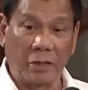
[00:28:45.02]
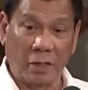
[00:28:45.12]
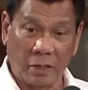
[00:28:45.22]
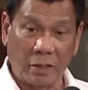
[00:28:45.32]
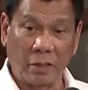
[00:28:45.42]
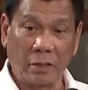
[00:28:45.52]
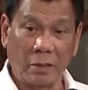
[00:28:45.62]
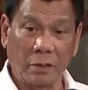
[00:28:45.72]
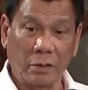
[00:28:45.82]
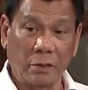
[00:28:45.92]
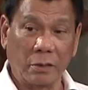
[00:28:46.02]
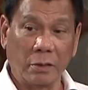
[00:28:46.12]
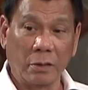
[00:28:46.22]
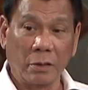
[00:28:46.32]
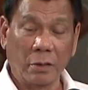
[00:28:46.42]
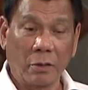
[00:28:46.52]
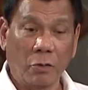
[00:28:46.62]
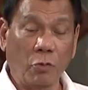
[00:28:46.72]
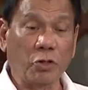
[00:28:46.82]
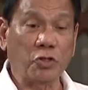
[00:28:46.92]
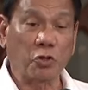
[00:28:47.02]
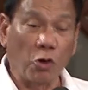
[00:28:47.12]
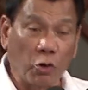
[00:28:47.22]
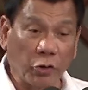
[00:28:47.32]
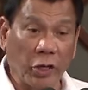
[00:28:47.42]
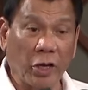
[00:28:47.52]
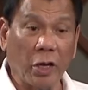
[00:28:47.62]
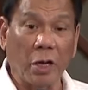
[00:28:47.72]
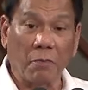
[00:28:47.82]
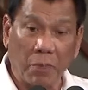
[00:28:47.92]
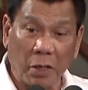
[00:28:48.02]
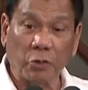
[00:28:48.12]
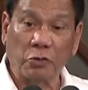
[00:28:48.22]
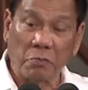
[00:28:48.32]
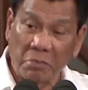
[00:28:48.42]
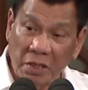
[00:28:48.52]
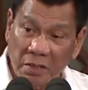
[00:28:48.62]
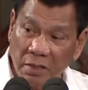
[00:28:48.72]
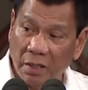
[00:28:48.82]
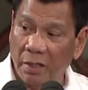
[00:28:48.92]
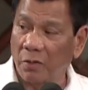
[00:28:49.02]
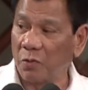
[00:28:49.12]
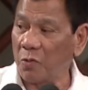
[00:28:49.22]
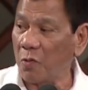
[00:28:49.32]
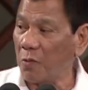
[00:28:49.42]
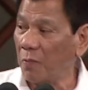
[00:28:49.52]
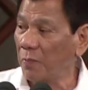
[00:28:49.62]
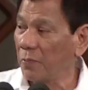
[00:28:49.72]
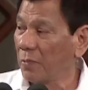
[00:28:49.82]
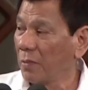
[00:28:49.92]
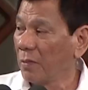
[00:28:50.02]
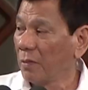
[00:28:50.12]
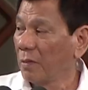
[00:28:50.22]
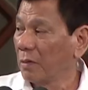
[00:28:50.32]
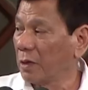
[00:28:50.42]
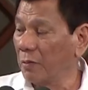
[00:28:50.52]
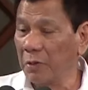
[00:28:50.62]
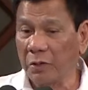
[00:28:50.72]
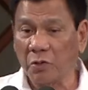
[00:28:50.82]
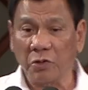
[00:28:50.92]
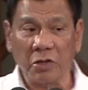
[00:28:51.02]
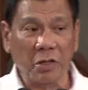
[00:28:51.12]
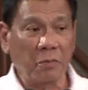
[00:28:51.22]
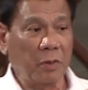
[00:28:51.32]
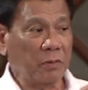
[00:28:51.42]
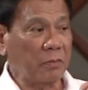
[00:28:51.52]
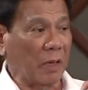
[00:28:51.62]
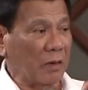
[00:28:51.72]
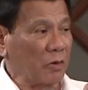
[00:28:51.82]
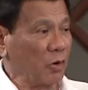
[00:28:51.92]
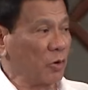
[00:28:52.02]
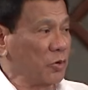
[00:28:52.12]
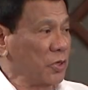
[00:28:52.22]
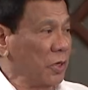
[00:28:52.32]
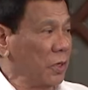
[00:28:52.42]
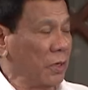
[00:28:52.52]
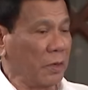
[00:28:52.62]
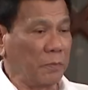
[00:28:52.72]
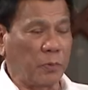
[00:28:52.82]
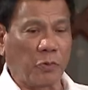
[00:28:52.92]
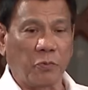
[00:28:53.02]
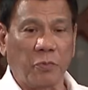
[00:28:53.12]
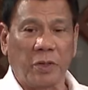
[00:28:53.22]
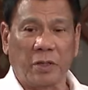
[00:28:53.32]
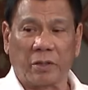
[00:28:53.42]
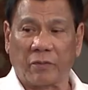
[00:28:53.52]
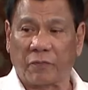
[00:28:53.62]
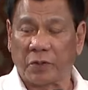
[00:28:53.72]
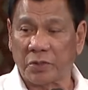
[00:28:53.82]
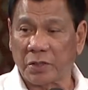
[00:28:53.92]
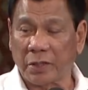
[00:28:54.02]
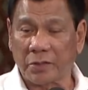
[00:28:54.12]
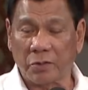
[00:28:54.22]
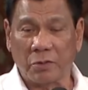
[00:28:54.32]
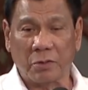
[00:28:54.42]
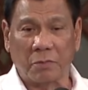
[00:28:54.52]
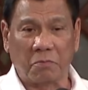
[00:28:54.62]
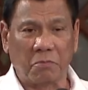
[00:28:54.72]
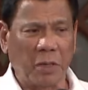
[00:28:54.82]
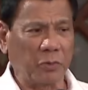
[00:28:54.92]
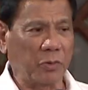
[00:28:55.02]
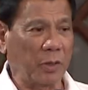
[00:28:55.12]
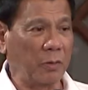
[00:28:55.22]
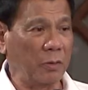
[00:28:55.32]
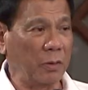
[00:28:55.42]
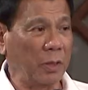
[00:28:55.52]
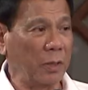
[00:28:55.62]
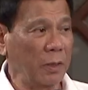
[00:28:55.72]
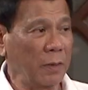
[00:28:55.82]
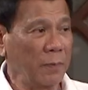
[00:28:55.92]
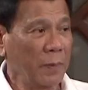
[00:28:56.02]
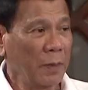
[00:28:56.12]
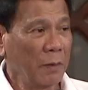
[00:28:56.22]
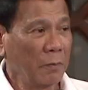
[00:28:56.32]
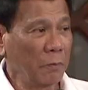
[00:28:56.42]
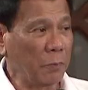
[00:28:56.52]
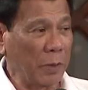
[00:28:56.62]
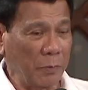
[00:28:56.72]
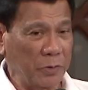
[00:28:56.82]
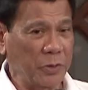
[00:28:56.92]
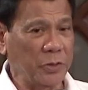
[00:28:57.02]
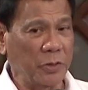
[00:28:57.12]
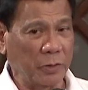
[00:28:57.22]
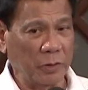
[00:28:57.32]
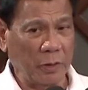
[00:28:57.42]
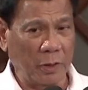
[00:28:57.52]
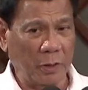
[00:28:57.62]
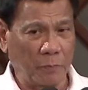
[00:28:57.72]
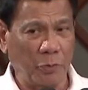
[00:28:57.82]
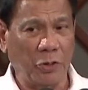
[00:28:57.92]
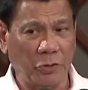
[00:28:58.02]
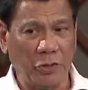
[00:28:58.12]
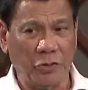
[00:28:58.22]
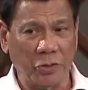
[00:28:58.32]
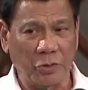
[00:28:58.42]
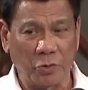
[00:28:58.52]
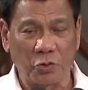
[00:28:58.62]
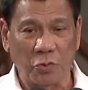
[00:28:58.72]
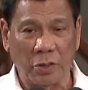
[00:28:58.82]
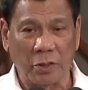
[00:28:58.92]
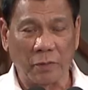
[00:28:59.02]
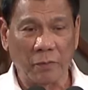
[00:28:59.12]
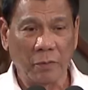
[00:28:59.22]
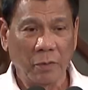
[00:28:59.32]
there was talking about Mindanao. They were talking about technology and improvement, infrastructure, mounting all the promises that a politician usually give.